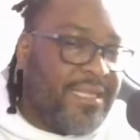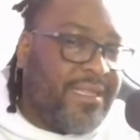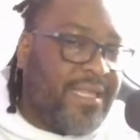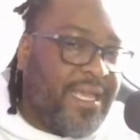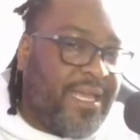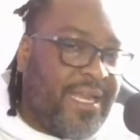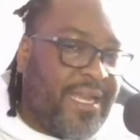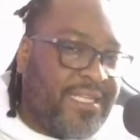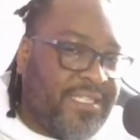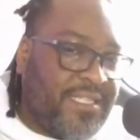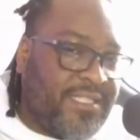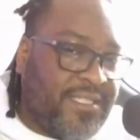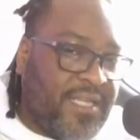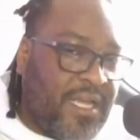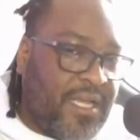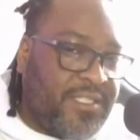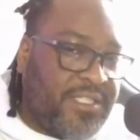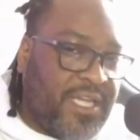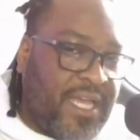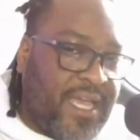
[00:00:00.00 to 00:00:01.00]
Then I just
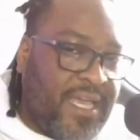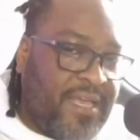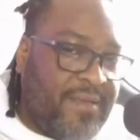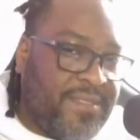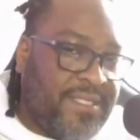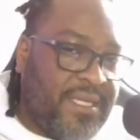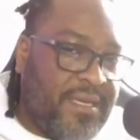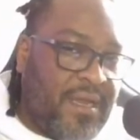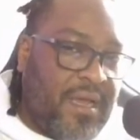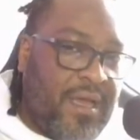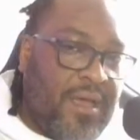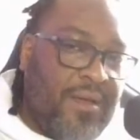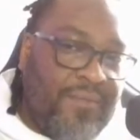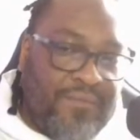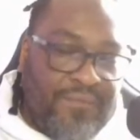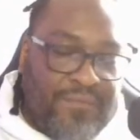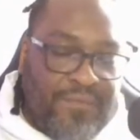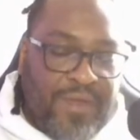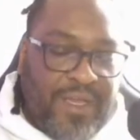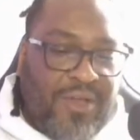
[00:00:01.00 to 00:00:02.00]
saw James
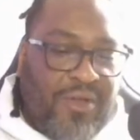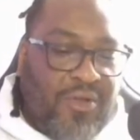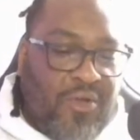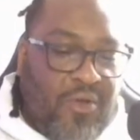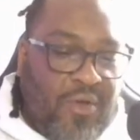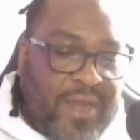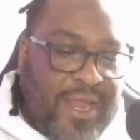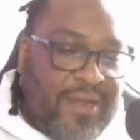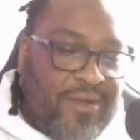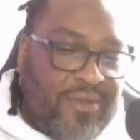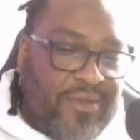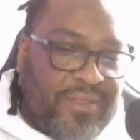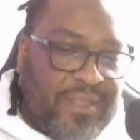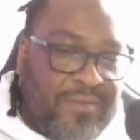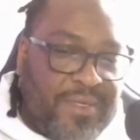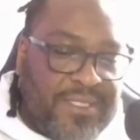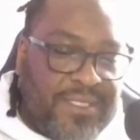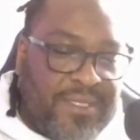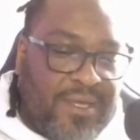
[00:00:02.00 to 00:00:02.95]
and Rico going at it on Demon.